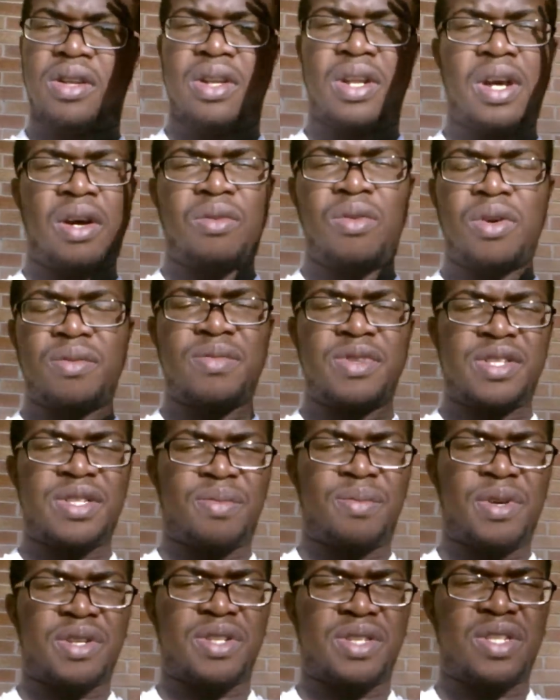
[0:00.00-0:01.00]
Now what are we
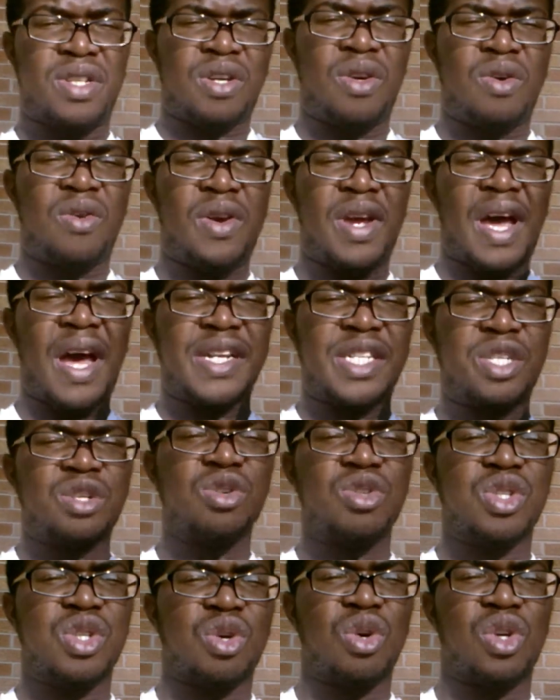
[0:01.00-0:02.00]
supposed to do? We had
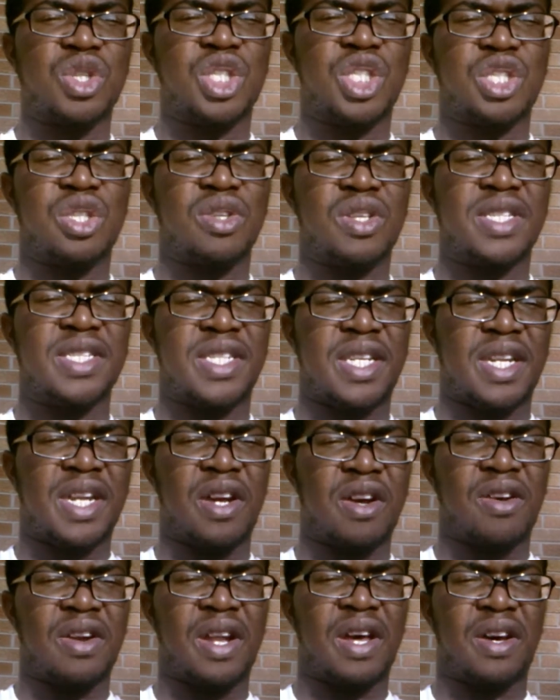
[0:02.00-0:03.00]
two school shootings
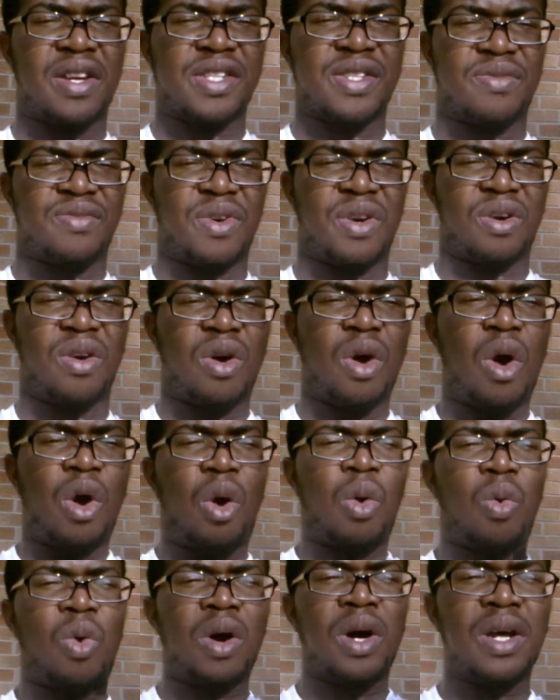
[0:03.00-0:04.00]
here in Huntsville.
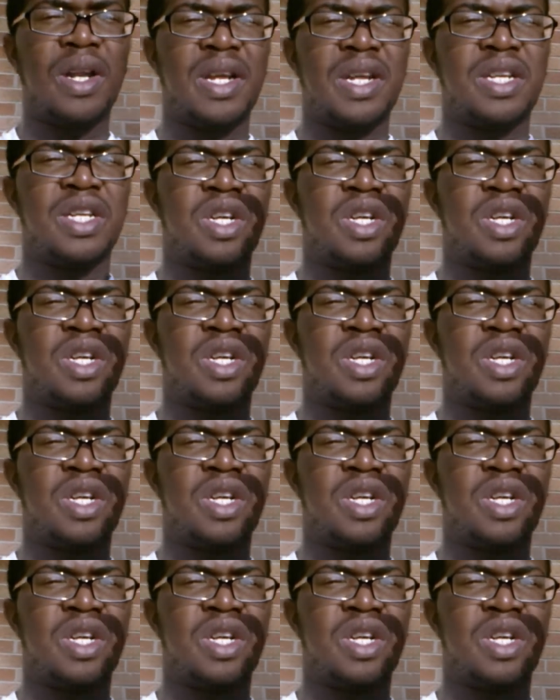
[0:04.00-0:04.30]
one in